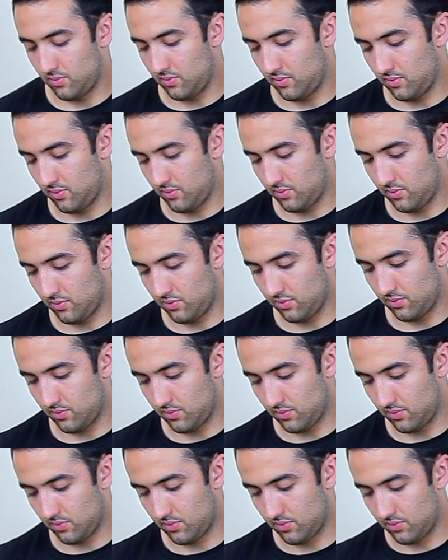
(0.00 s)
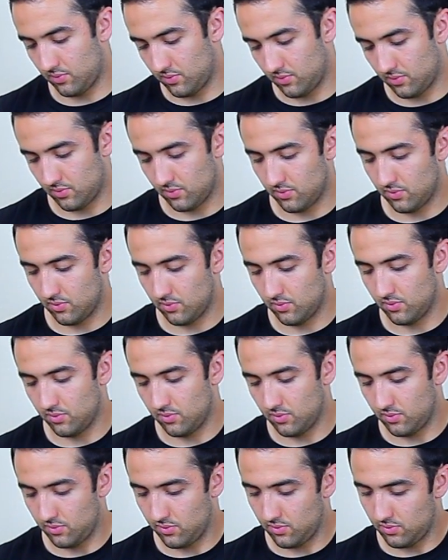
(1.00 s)

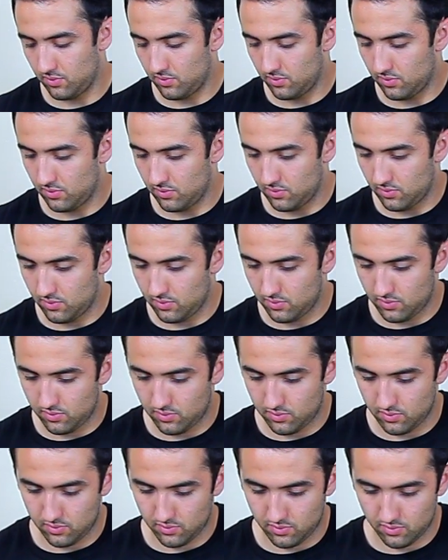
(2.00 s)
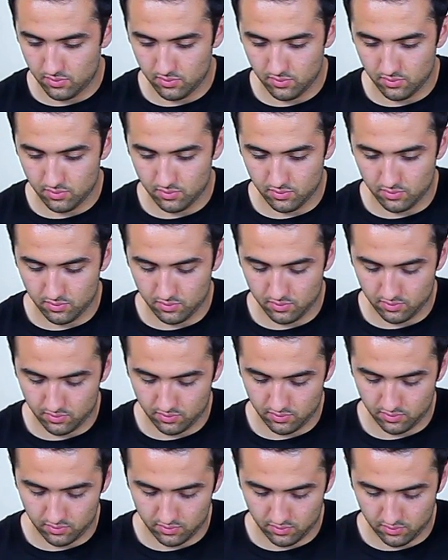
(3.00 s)

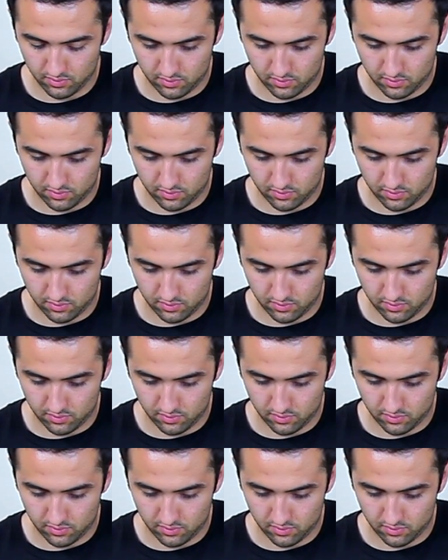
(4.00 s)
(no one is talking)